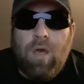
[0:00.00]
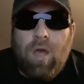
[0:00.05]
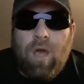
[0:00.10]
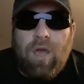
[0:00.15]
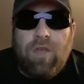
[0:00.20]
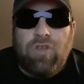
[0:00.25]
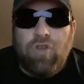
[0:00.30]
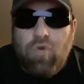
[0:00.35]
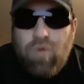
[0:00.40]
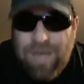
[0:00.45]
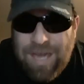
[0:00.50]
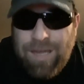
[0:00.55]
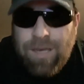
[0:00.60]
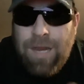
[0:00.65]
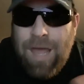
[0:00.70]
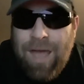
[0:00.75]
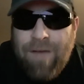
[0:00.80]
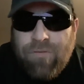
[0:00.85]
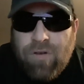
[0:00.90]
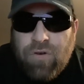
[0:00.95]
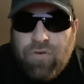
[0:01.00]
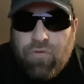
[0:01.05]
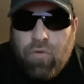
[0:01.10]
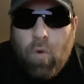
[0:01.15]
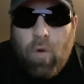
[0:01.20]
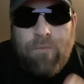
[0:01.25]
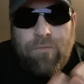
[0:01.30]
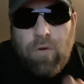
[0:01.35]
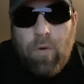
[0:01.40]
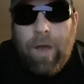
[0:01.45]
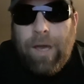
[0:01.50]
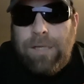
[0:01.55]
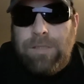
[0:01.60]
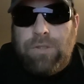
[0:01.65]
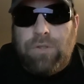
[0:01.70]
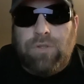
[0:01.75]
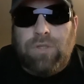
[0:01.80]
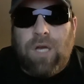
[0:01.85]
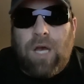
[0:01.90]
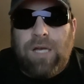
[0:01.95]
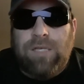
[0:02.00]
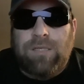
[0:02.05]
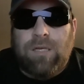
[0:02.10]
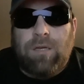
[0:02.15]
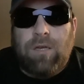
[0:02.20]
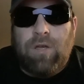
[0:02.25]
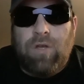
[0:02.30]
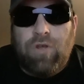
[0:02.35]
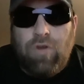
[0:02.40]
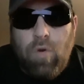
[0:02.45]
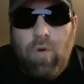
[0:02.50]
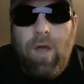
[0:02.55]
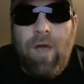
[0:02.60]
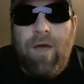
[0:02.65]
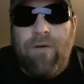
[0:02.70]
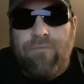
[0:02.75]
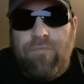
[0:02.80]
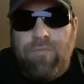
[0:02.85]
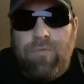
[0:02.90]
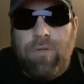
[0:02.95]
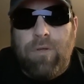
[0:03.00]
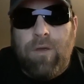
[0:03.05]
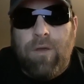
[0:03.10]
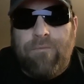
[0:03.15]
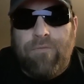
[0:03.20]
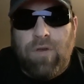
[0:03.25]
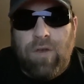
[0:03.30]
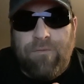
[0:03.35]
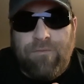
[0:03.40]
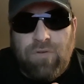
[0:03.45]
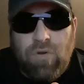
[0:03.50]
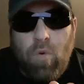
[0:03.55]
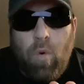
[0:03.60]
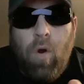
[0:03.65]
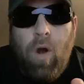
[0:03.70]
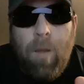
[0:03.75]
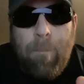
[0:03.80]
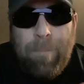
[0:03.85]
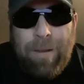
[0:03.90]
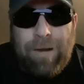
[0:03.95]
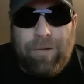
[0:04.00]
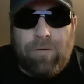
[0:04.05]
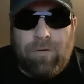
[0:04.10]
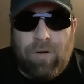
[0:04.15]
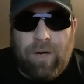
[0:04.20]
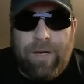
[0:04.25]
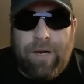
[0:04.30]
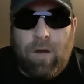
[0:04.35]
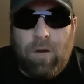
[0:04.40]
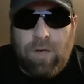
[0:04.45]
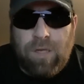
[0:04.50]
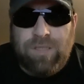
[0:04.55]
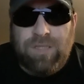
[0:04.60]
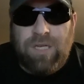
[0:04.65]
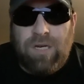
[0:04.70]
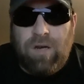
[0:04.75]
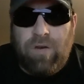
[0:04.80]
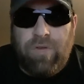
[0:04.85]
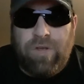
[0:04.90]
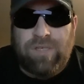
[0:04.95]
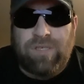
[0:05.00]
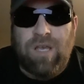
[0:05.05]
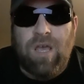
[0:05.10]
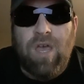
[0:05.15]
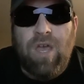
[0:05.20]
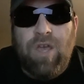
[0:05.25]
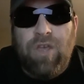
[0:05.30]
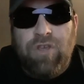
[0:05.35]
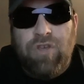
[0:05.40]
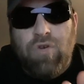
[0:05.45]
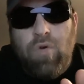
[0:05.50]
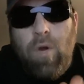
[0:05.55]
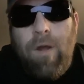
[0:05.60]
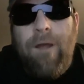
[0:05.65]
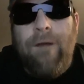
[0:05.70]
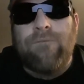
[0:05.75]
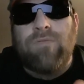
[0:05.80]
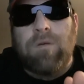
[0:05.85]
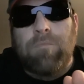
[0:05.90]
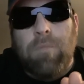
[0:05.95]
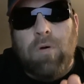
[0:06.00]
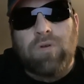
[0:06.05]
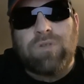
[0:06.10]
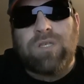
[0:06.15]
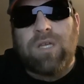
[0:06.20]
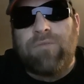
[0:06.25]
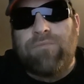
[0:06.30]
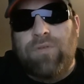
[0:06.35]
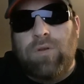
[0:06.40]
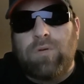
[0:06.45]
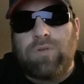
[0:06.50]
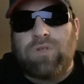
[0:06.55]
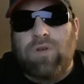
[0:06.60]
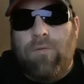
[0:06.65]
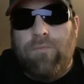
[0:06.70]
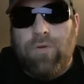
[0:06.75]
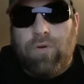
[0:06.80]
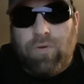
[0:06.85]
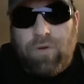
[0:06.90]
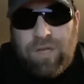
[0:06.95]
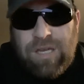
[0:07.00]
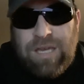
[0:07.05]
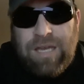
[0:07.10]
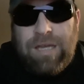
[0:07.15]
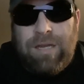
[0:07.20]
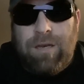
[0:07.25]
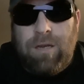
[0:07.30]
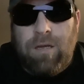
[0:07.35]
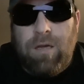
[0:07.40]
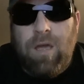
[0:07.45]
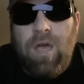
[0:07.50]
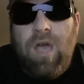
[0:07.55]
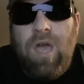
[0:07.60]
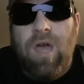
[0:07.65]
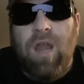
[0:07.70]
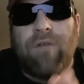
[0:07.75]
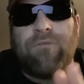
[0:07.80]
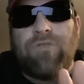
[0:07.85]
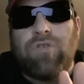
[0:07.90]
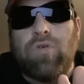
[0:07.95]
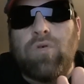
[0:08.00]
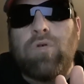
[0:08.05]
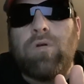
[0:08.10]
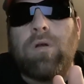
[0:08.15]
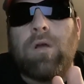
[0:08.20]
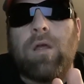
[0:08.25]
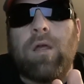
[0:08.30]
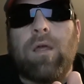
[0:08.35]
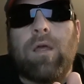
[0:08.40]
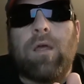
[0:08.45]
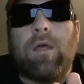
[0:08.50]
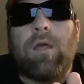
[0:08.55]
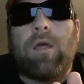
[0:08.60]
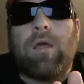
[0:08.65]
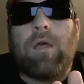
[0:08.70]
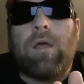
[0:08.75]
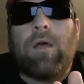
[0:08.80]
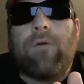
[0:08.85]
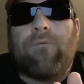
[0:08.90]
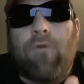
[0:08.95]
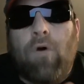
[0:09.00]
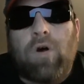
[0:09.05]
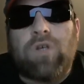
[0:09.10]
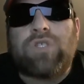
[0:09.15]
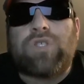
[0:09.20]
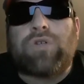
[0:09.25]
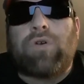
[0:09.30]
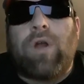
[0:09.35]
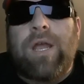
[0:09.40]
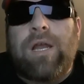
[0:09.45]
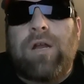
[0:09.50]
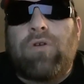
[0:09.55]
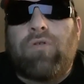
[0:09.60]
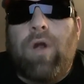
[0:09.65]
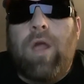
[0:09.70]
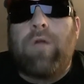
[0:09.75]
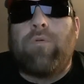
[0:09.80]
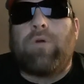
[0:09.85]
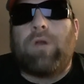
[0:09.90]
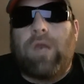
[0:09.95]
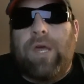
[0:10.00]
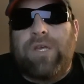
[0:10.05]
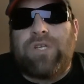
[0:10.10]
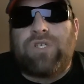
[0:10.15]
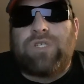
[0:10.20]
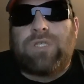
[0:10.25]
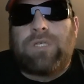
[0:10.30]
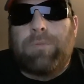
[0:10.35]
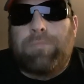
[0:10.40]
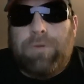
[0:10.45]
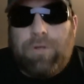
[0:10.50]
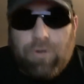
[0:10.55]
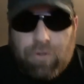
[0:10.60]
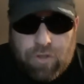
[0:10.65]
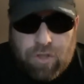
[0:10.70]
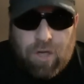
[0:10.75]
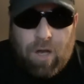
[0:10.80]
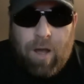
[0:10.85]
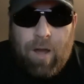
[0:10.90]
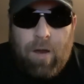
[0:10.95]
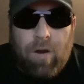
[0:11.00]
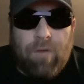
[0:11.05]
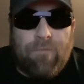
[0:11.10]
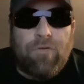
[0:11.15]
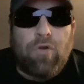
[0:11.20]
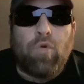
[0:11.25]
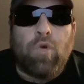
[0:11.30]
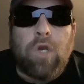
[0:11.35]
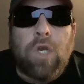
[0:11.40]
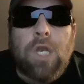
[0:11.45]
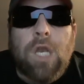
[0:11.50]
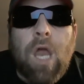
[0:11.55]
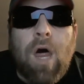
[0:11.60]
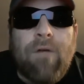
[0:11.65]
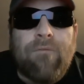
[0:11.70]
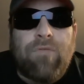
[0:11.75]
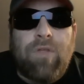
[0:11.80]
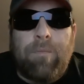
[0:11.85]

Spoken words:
and you can have control if you exercise it. You have, if you are a parent right now listening to this, you have the most influence over your kid. And if you foster a great relationship with your child, if you love